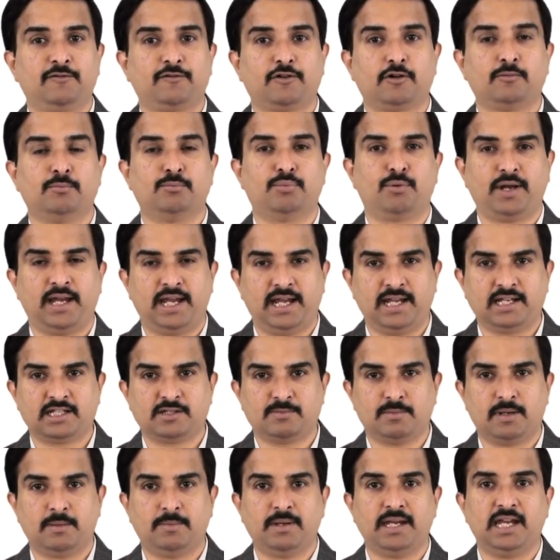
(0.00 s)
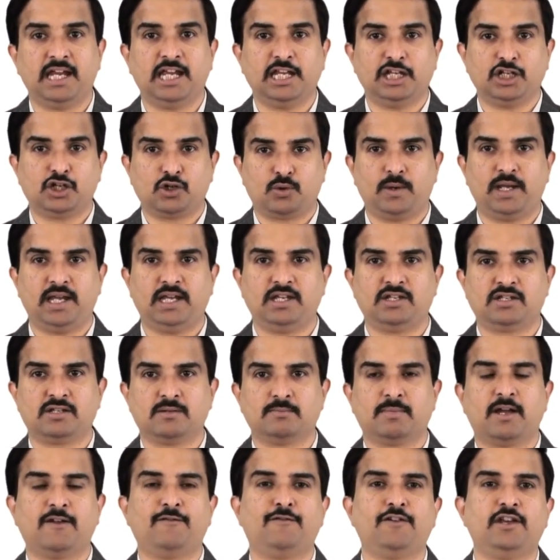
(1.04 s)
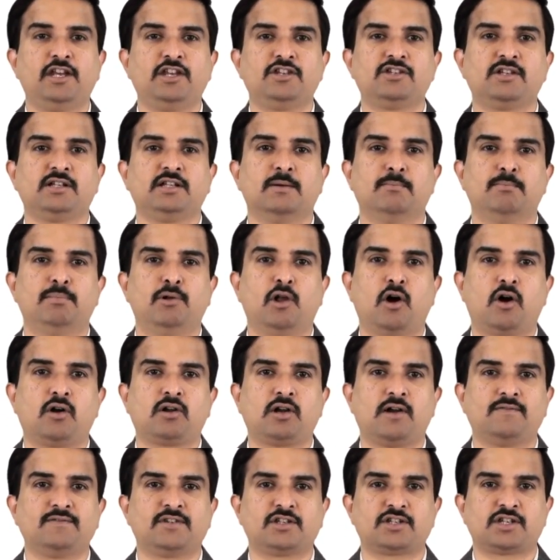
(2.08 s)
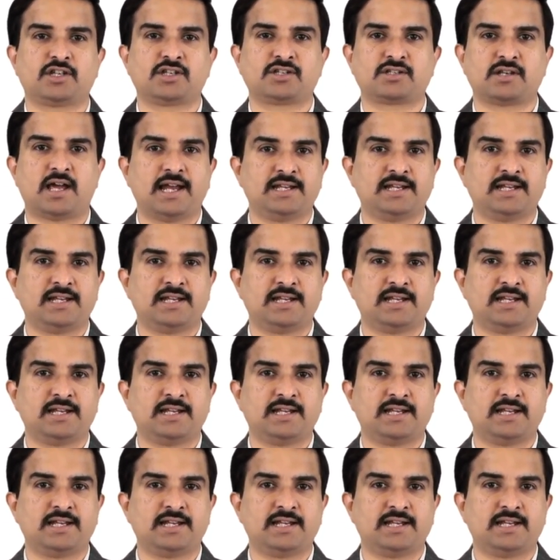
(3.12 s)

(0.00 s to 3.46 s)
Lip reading: for breaks may be increased by finishing the block of the test